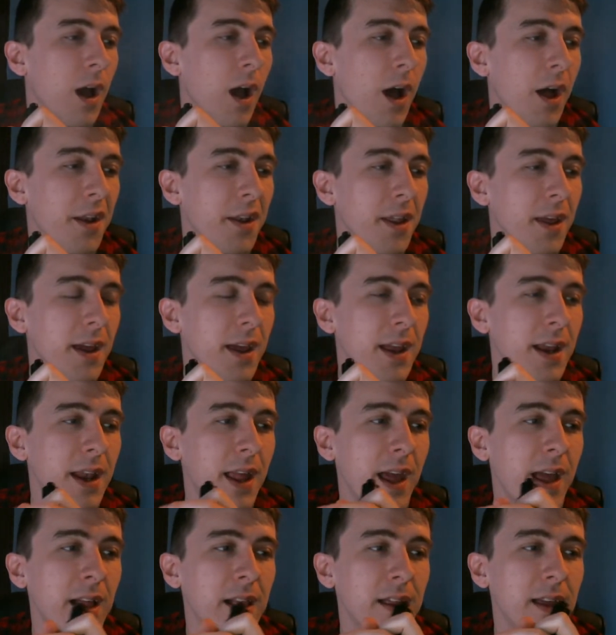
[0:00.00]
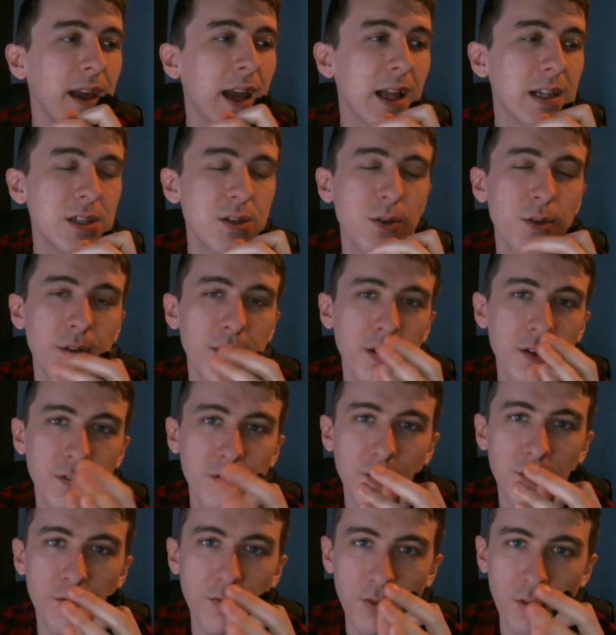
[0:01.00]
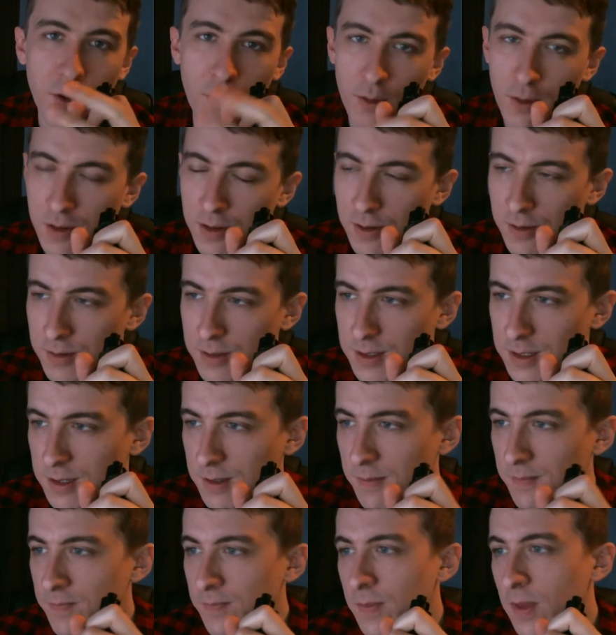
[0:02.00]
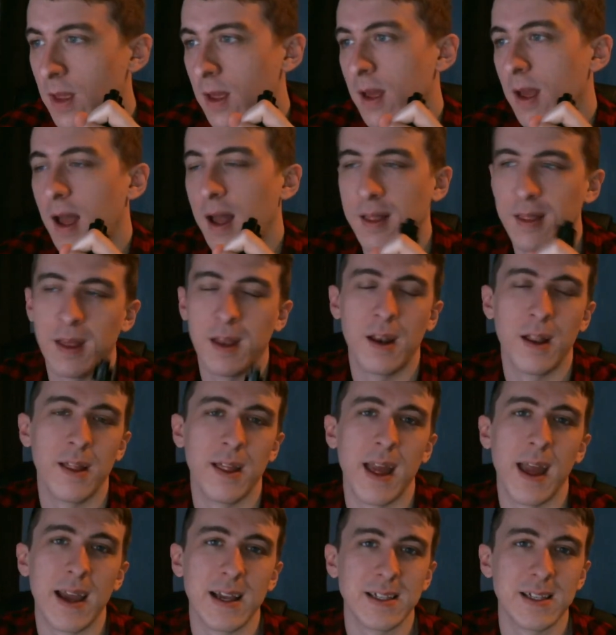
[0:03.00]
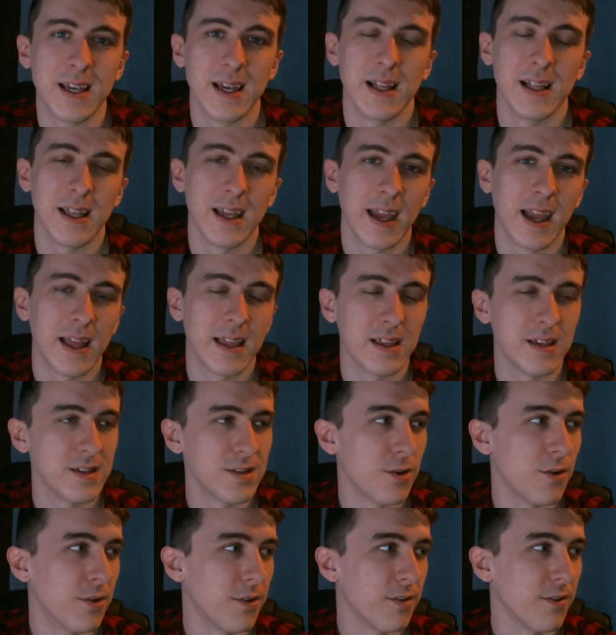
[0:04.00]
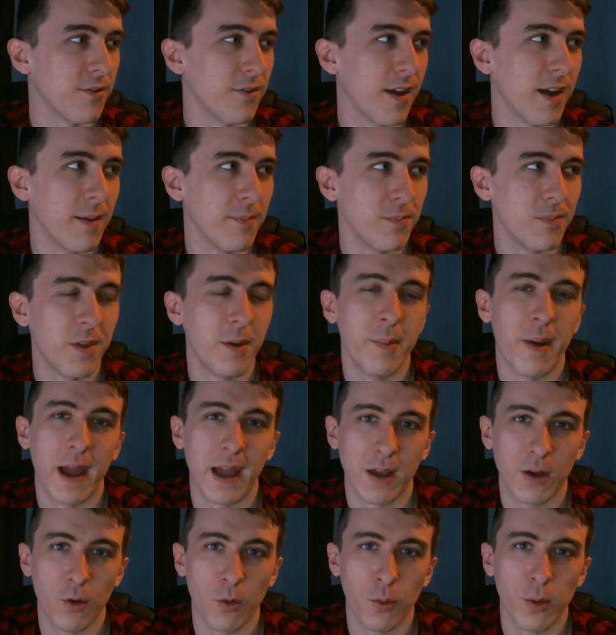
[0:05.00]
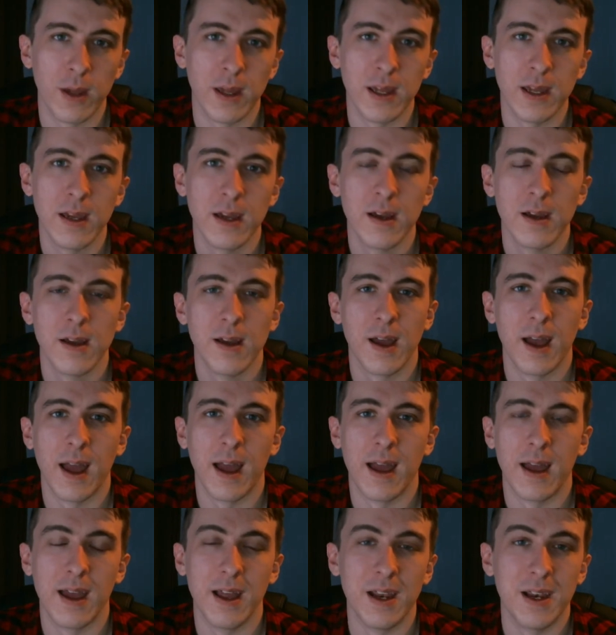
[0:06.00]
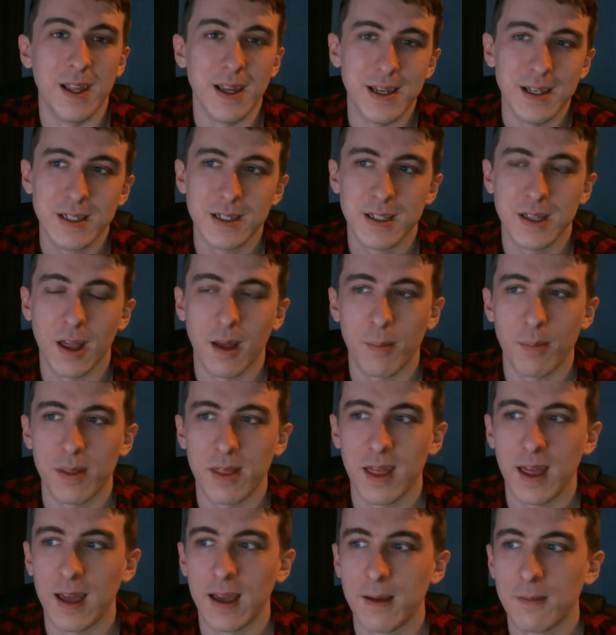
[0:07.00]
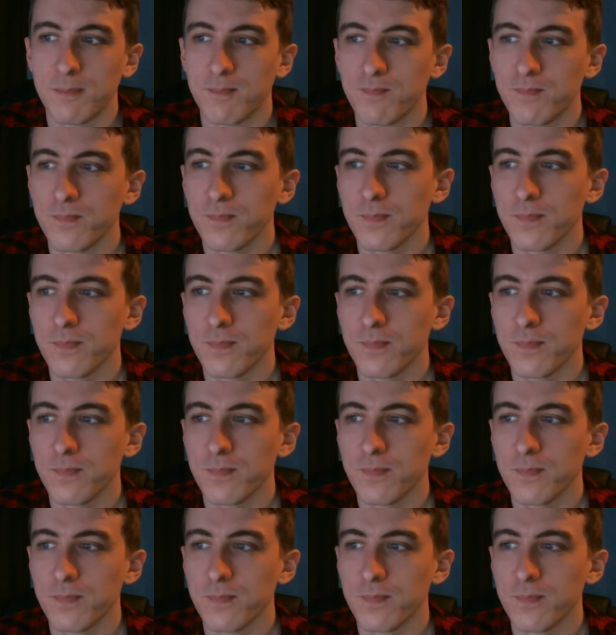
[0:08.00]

On the inhale you get sort of the floral notes, and then on the exhale you get the sort of tobacco-y anise type of thing.